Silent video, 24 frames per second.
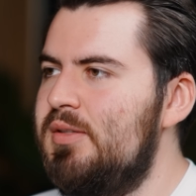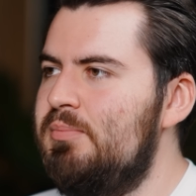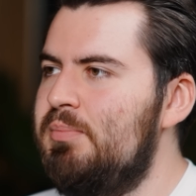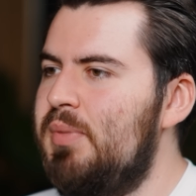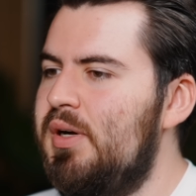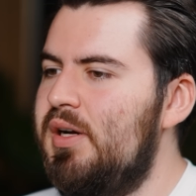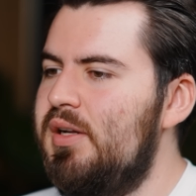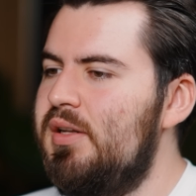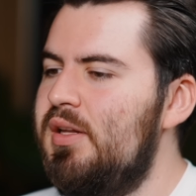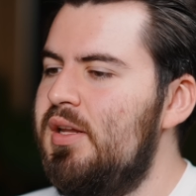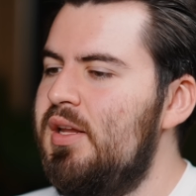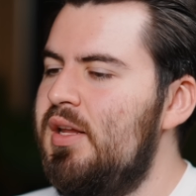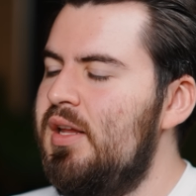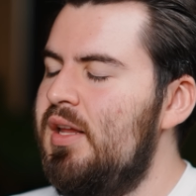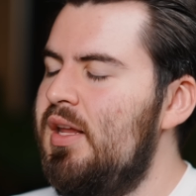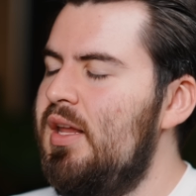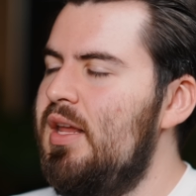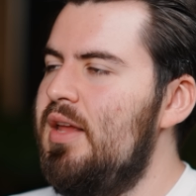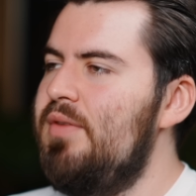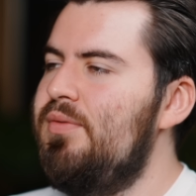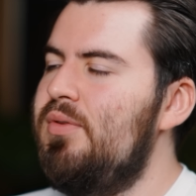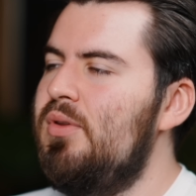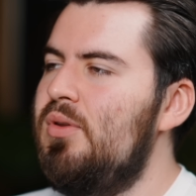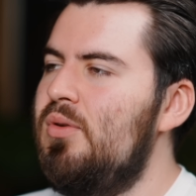But
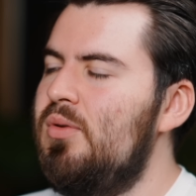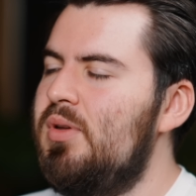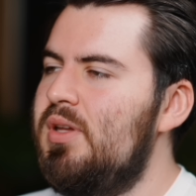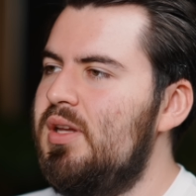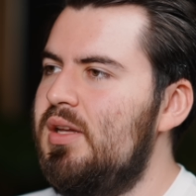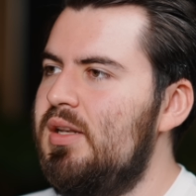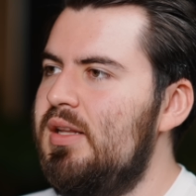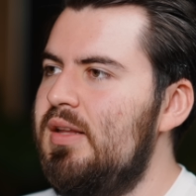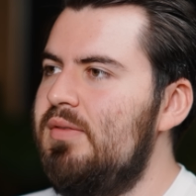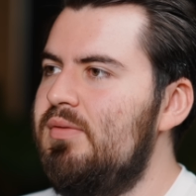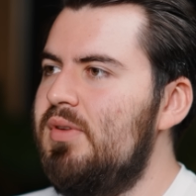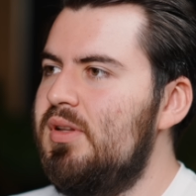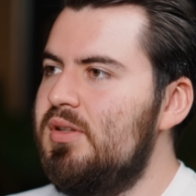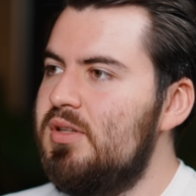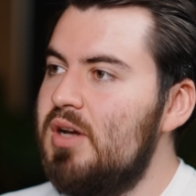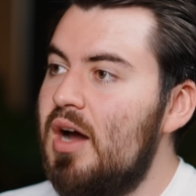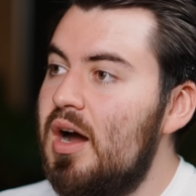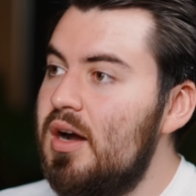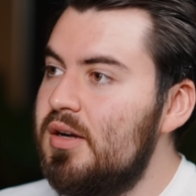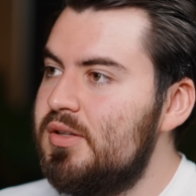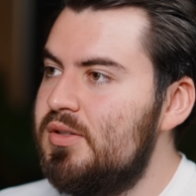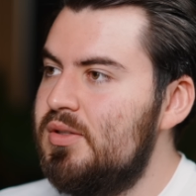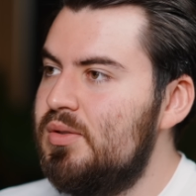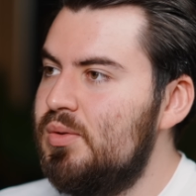if you can even
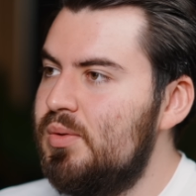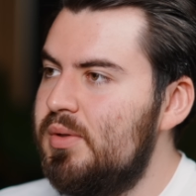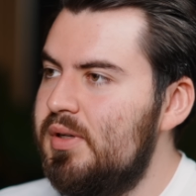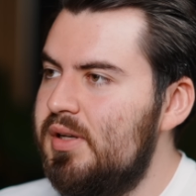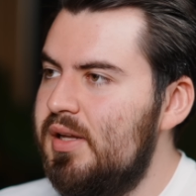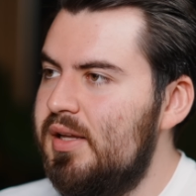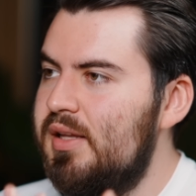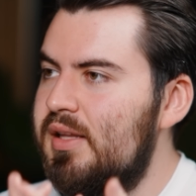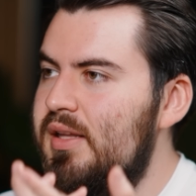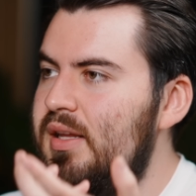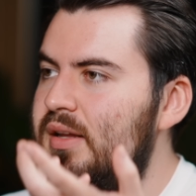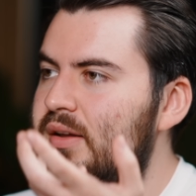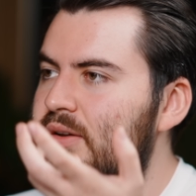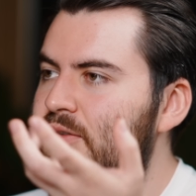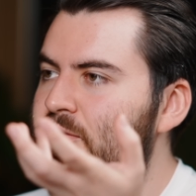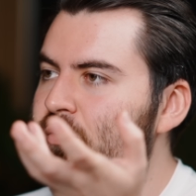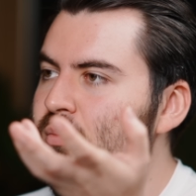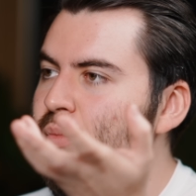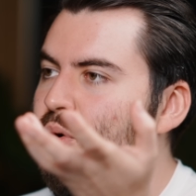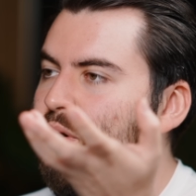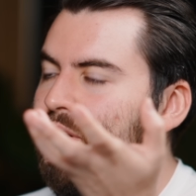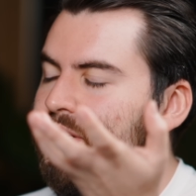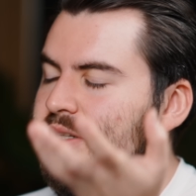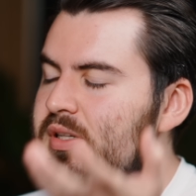talk to it and give
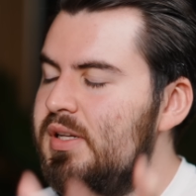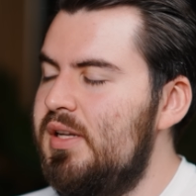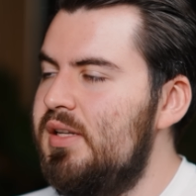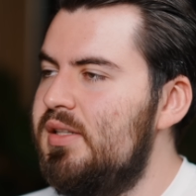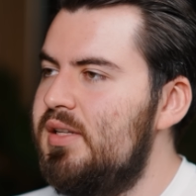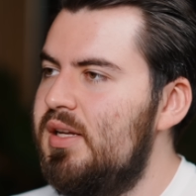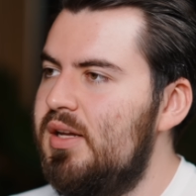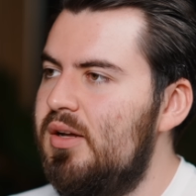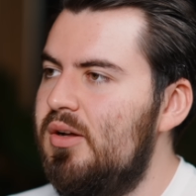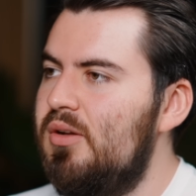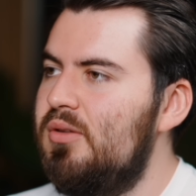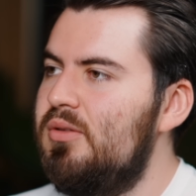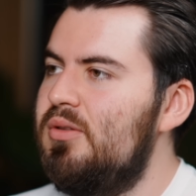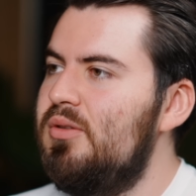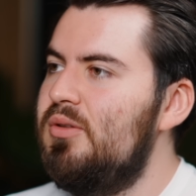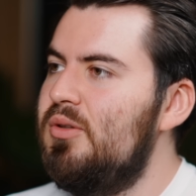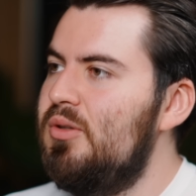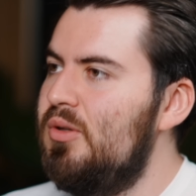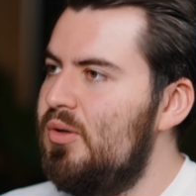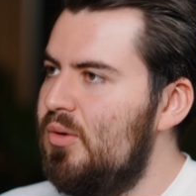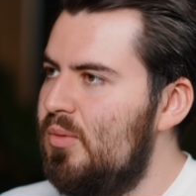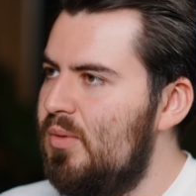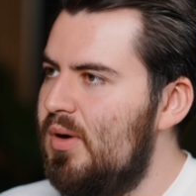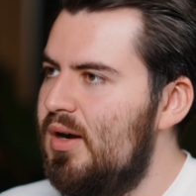more detailed,
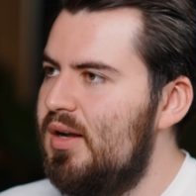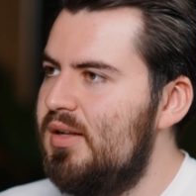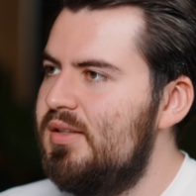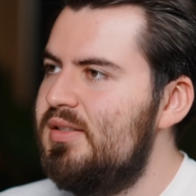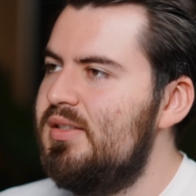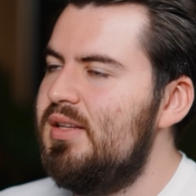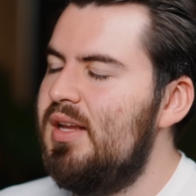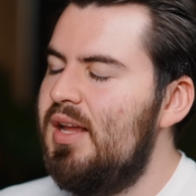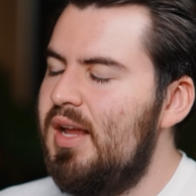yes.